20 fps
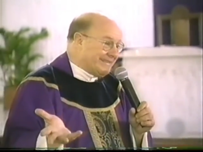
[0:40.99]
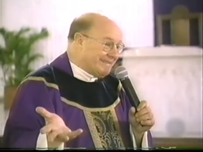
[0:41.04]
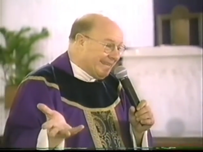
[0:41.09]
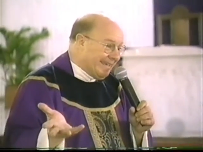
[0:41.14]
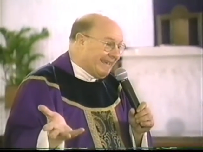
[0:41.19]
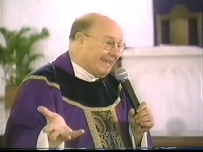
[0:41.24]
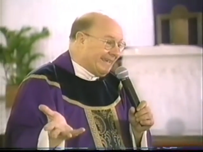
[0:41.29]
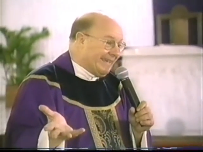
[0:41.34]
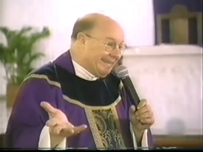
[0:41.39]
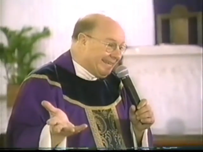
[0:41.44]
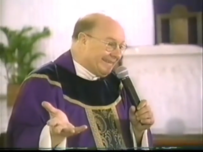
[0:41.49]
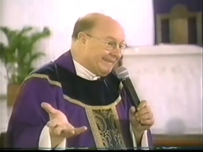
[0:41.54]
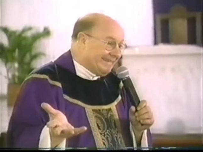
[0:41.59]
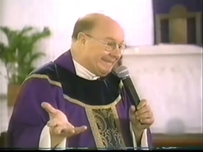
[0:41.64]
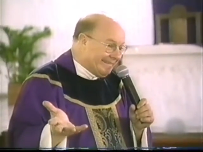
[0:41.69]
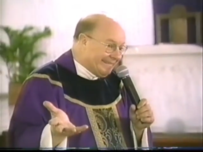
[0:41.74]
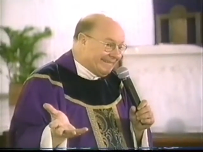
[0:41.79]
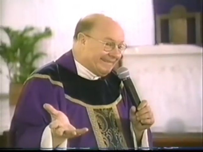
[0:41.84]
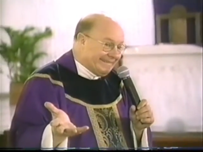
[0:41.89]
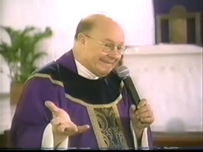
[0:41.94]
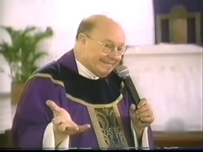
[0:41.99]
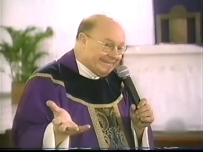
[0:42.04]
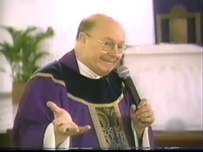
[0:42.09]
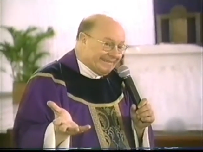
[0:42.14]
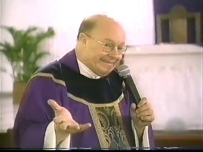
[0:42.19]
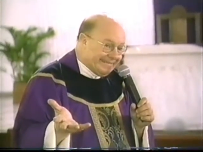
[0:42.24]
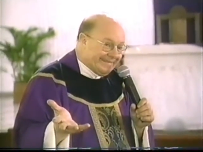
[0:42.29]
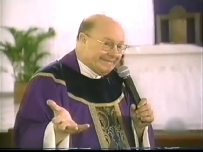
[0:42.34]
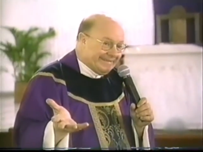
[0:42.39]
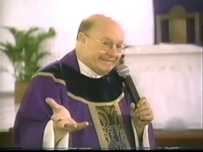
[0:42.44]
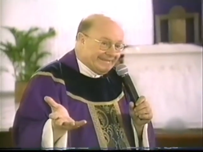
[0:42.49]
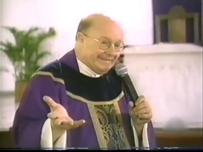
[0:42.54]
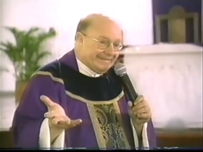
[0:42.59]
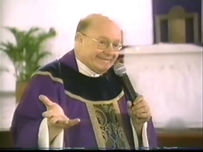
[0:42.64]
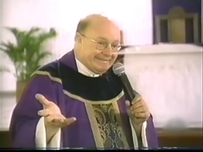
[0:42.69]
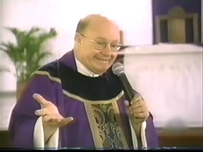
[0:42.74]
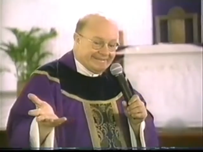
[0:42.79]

The opposition leader also appealed to the